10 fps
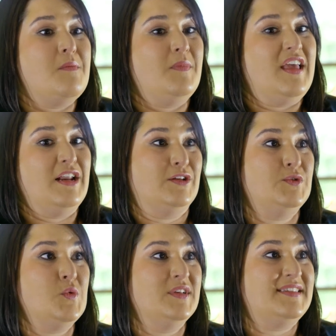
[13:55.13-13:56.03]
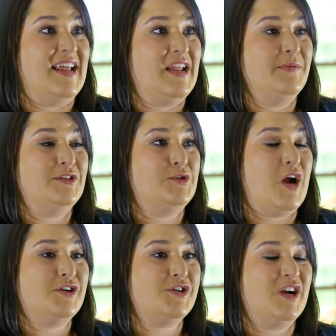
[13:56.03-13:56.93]
in a school setting with
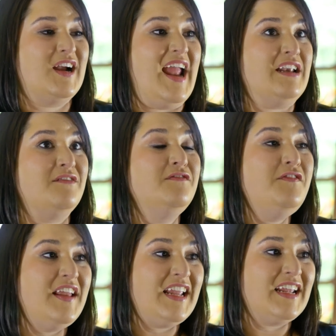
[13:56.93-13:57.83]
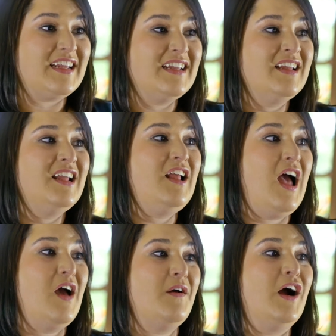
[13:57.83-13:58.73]
structure. And Vinny,
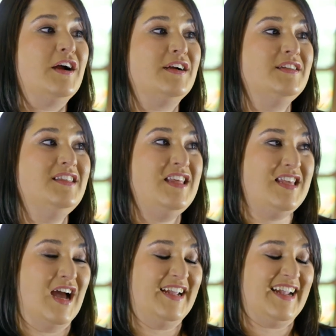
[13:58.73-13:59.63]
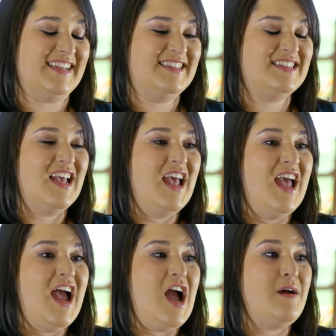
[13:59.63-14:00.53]
the youngest,
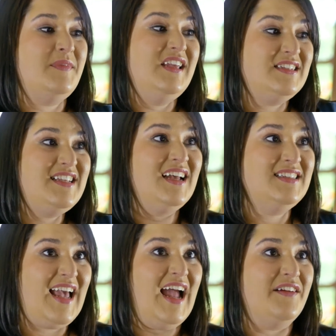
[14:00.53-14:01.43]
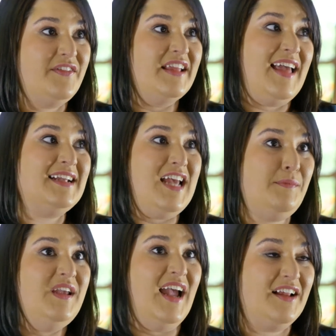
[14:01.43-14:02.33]
he does have, at that time,
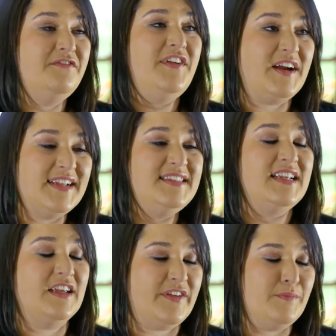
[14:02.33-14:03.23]
he had very significant